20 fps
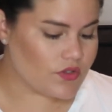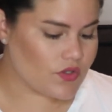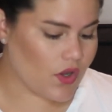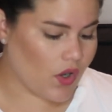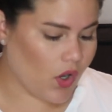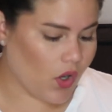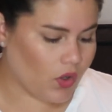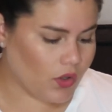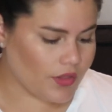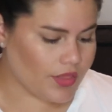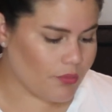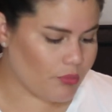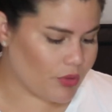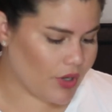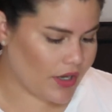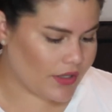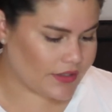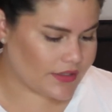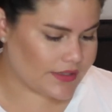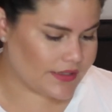So all the
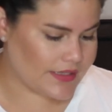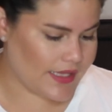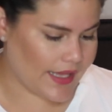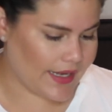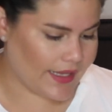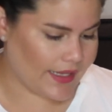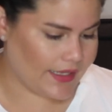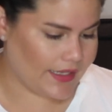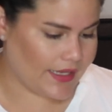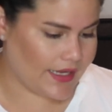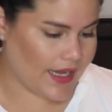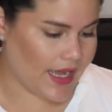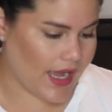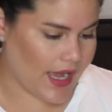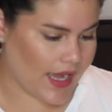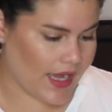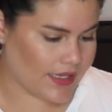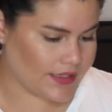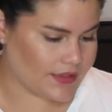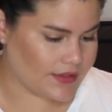products that I
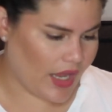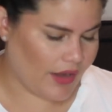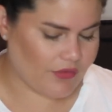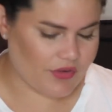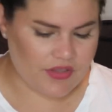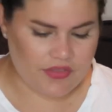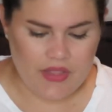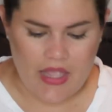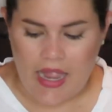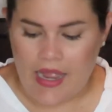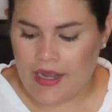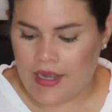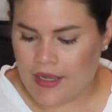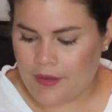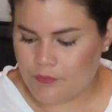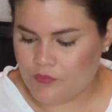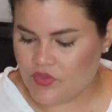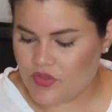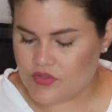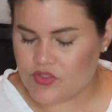got, everything,
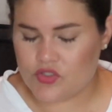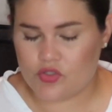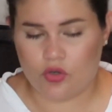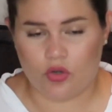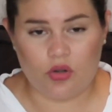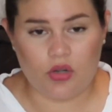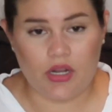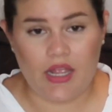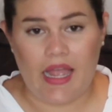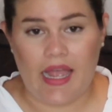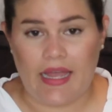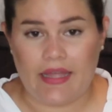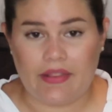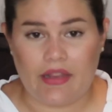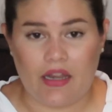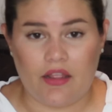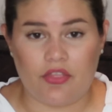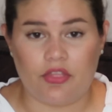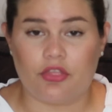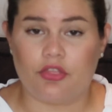um, the store
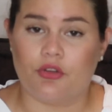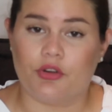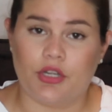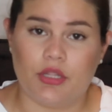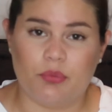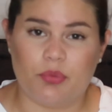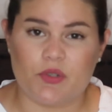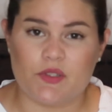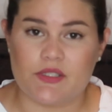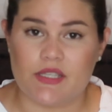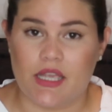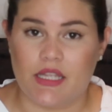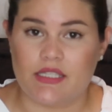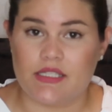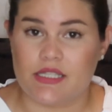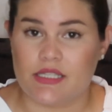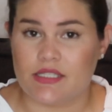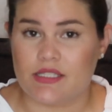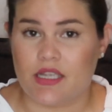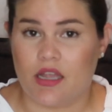had a
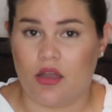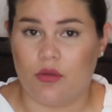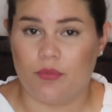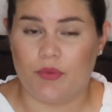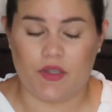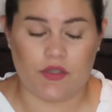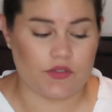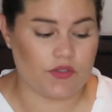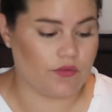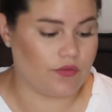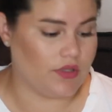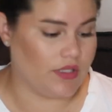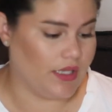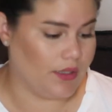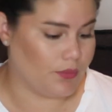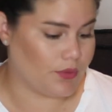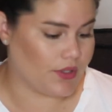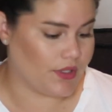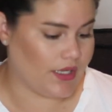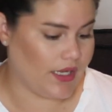30% discount because of
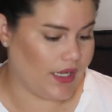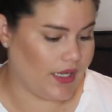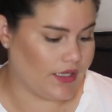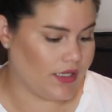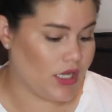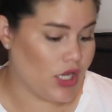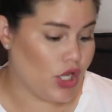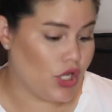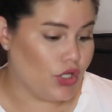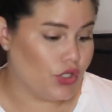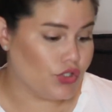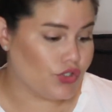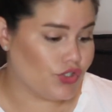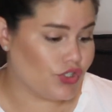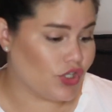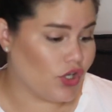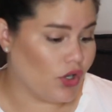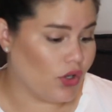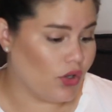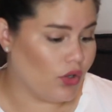Labor Day.
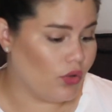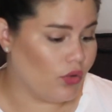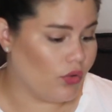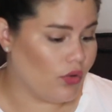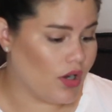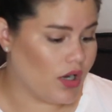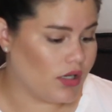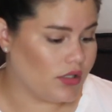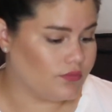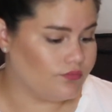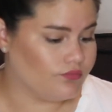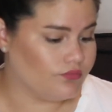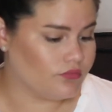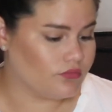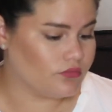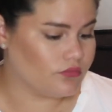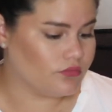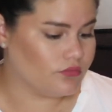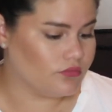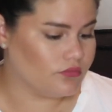So
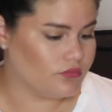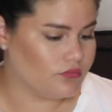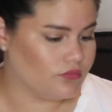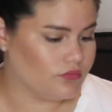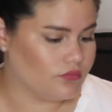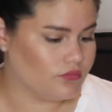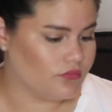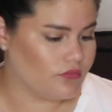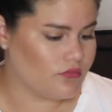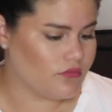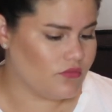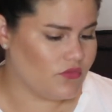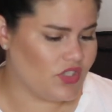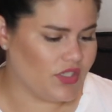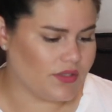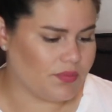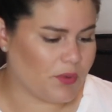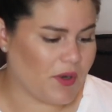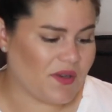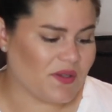
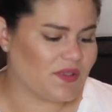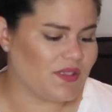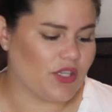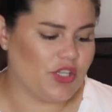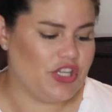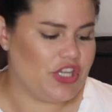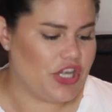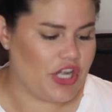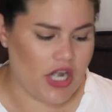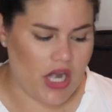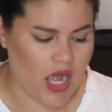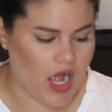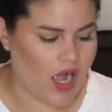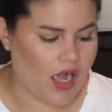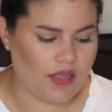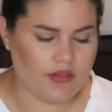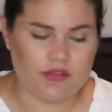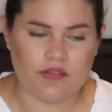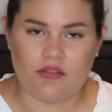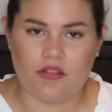these products are
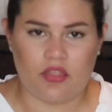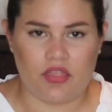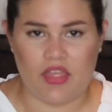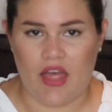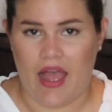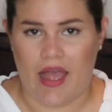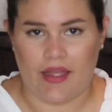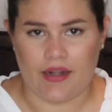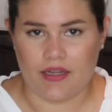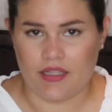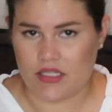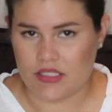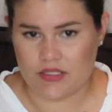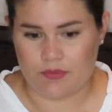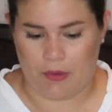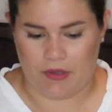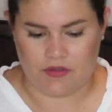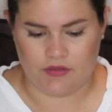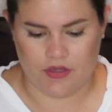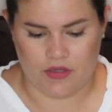not that
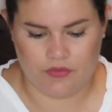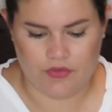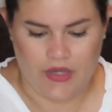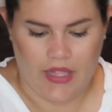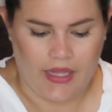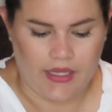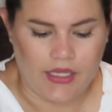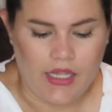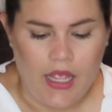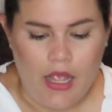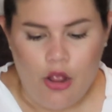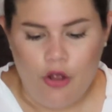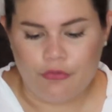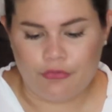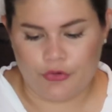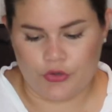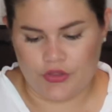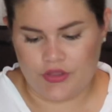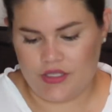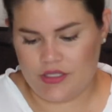expensive like
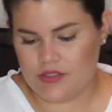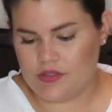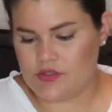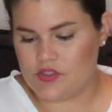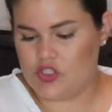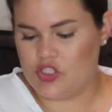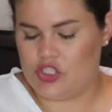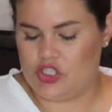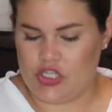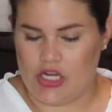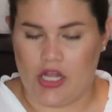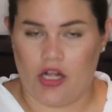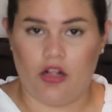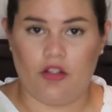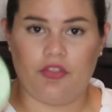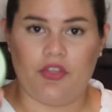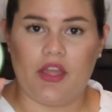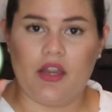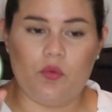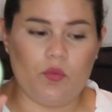for this
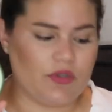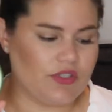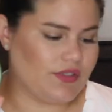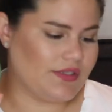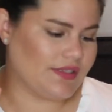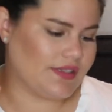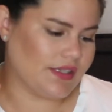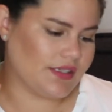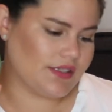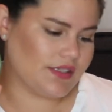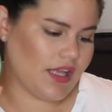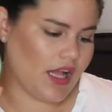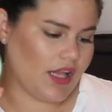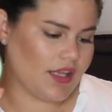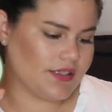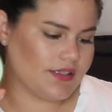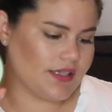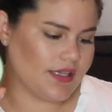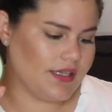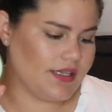gel thing was six
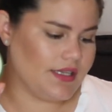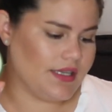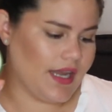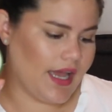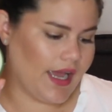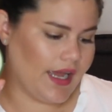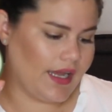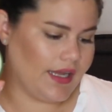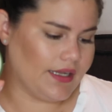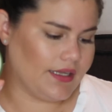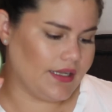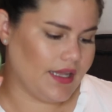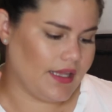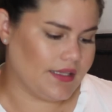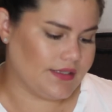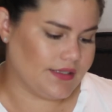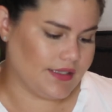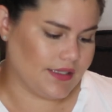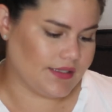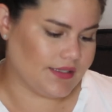dollars
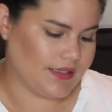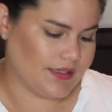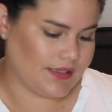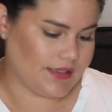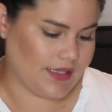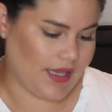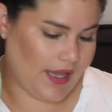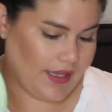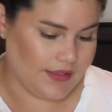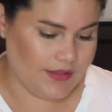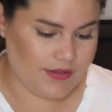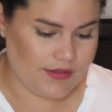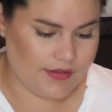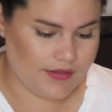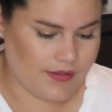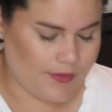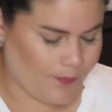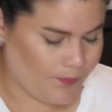and sixty cents.